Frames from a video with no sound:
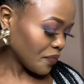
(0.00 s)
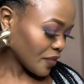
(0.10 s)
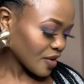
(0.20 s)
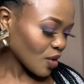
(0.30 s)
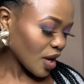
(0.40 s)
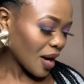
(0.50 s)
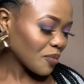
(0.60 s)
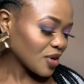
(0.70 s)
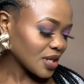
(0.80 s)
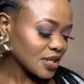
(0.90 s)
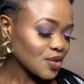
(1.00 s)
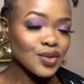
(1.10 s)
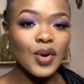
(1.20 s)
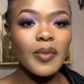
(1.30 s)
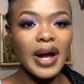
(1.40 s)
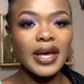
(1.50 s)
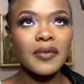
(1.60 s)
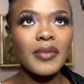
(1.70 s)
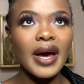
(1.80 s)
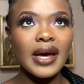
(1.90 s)
so yeah, I'm gonna need to go back
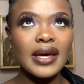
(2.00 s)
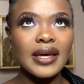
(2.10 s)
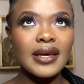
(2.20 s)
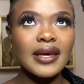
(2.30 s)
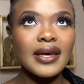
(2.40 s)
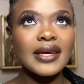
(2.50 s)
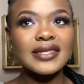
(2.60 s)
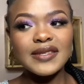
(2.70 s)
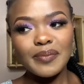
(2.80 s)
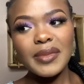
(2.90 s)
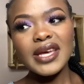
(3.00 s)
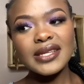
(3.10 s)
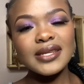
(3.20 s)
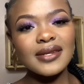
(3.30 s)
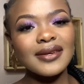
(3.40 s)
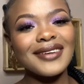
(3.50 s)
and buy its mate,